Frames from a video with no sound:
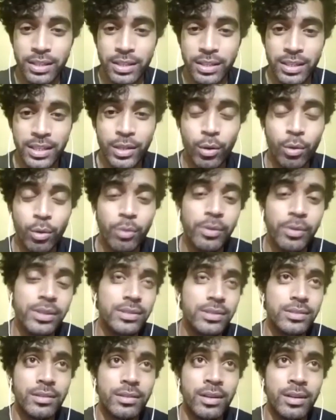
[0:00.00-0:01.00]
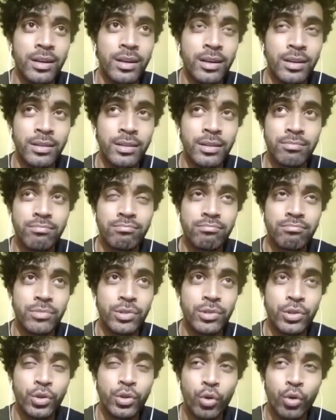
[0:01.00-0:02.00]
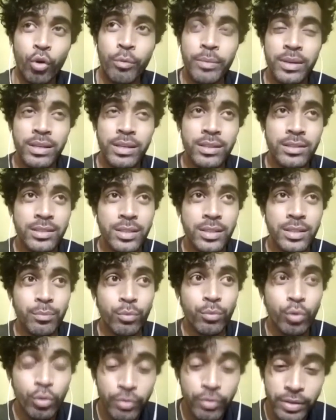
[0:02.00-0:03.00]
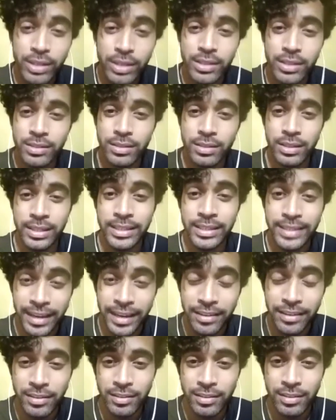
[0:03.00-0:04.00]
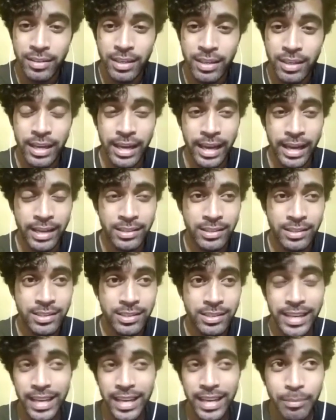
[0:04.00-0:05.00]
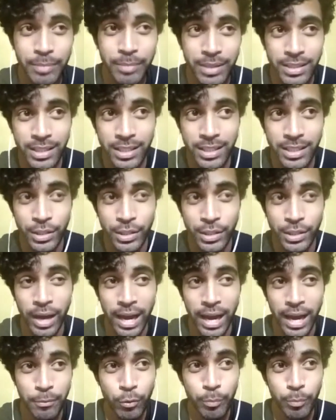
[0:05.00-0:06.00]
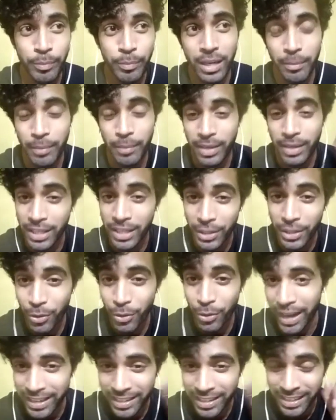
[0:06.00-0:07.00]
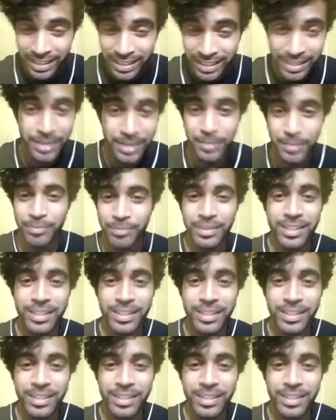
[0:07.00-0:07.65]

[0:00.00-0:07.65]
He always uh, show me some movies in theater. And just tell me that you have to become a hero like him,